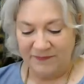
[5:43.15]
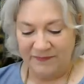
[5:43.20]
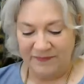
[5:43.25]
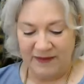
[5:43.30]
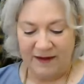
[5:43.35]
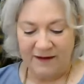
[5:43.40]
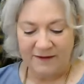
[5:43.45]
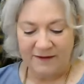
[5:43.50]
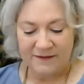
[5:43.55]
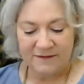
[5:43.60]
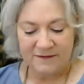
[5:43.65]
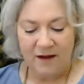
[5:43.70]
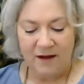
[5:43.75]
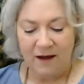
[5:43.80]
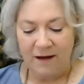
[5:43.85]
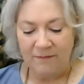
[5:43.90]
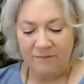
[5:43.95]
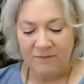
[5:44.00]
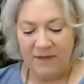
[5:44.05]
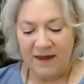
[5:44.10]
that
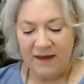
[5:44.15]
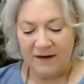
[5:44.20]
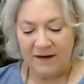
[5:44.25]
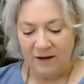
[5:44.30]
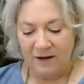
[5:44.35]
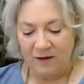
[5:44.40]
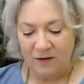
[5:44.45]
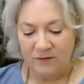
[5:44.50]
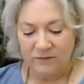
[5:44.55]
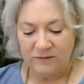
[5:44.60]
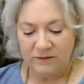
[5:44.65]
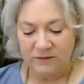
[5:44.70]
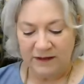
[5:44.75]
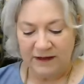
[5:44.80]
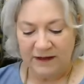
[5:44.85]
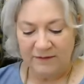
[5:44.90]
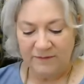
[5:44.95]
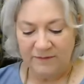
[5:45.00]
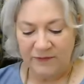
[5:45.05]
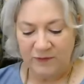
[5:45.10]
not men
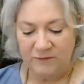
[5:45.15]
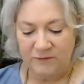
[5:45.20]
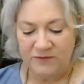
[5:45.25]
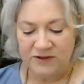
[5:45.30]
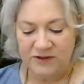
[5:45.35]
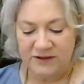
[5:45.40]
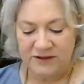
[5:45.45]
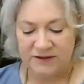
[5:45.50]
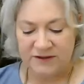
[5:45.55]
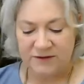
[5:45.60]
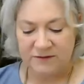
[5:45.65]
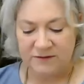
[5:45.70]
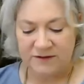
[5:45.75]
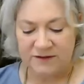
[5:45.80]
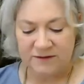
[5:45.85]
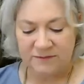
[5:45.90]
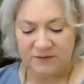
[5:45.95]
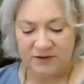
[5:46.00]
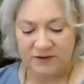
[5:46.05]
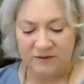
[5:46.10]
only whom she soon
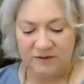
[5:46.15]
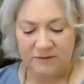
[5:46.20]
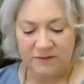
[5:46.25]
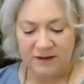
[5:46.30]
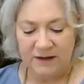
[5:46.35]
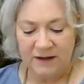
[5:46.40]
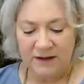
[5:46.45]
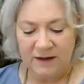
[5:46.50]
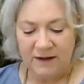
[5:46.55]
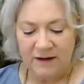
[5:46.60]
subdued,